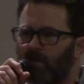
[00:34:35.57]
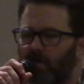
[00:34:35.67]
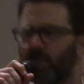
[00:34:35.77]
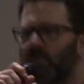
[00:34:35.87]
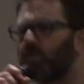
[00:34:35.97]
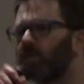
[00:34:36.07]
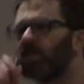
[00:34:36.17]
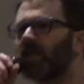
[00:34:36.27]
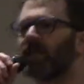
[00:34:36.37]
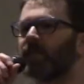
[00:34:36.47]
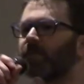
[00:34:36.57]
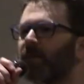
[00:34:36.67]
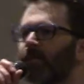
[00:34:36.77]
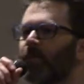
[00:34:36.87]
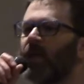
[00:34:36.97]
Yes, so it's like this,
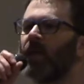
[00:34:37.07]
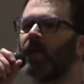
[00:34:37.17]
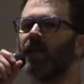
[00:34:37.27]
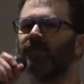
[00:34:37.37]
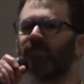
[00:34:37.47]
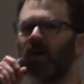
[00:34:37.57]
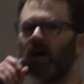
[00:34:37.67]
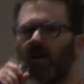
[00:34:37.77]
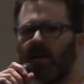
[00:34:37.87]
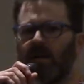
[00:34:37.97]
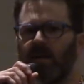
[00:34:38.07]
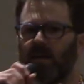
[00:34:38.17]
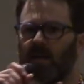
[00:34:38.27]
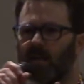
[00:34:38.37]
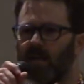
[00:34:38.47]
man. If uh,
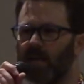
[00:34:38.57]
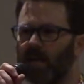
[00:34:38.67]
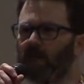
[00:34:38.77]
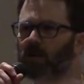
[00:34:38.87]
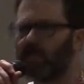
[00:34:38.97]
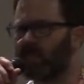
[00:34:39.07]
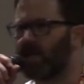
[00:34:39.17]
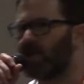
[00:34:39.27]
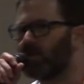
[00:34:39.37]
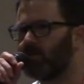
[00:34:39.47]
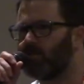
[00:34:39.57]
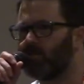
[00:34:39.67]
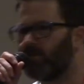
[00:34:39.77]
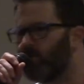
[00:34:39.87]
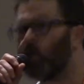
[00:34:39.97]
get on a stage,
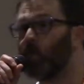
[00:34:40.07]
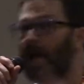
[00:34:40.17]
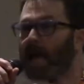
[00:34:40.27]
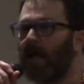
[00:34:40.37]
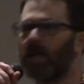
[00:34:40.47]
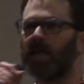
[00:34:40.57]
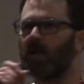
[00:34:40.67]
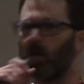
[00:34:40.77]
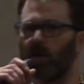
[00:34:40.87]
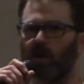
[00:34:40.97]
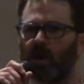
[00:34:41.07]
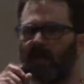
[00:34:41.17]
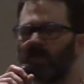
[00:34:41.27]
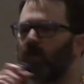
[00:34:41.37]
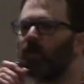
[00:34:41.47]
you can anywhere. You're going
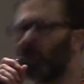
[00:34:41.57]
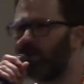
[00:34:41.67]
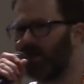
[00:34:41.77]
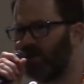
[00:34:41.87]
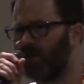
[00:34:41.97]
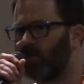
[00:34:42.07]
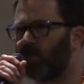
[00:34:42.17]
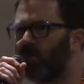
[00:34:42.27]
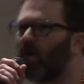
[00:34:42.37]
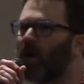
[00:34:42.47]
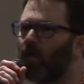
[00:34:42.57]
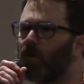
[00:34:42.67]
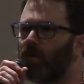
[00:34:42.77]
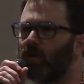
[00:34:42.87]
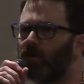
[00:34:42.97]
to have a community theater nearby
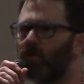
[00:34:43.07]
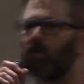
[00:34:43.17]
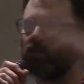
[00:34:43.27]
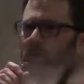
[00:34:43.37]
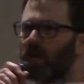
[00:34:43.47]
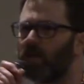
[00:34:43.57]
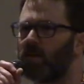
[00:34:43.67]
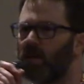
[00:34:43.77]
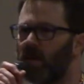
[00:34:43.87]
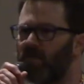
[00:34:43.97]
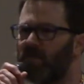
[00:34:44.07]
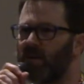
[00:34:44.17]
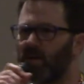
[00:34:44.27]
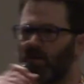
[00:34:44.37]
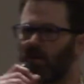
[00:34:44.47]
where you can do it, or you got a, a
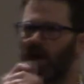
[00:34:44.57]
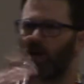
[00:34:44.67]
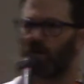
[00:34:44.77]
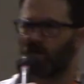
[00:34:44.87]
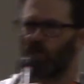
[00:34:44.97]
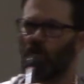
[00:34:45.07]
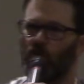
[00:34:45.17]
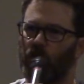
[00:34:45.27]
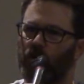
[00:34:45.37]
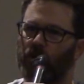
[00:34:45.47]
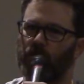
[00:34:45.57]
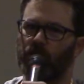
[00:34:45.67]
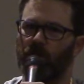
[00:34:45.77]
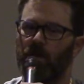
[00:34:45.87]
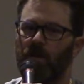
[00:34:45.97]
theater at your school where you can
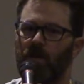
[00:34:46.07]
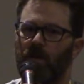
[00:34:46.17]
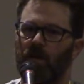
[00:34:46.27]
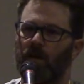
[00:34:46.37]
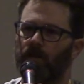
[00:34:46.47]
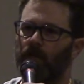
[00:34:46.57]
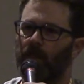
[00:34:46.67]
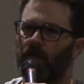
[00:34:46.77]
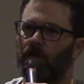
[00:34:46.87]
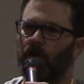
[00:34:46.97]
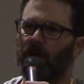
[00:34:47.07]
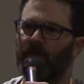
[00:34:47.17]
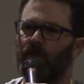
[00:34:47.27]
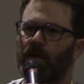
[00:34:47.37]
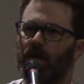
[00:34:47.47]
do it.
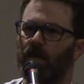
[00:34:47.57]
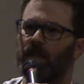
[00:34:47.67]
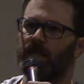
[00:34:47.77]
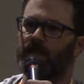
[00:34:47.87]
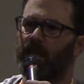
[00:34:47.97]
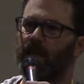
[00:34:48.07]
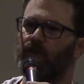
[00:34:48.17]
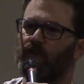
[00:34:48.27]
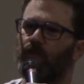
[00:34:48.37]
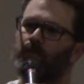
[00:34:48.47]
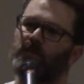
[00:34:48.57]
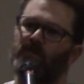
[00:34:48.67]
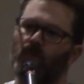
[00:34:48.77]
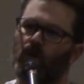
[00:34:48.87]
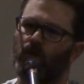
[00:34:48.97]
If you get on a stage and you
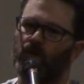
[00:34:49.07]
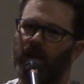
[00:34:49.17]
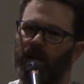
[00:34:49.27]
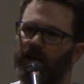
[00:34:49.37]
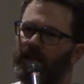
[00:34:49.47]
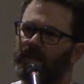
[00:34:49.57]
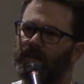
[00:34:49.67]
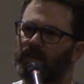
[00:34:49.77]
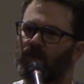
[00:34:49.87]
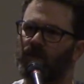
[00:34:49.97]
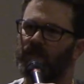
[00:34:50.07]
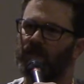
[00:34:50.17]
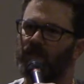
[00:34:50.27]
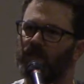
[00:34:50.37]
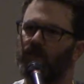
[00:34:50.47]
perform and it gets its hooks
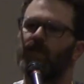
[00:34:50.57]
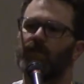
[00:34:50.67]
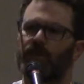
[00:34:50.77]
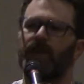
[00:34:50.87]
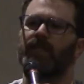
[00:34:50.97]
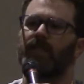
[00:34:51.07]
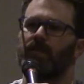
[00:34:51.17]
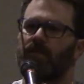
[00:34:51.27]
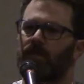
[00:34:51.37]
in you, then chase it.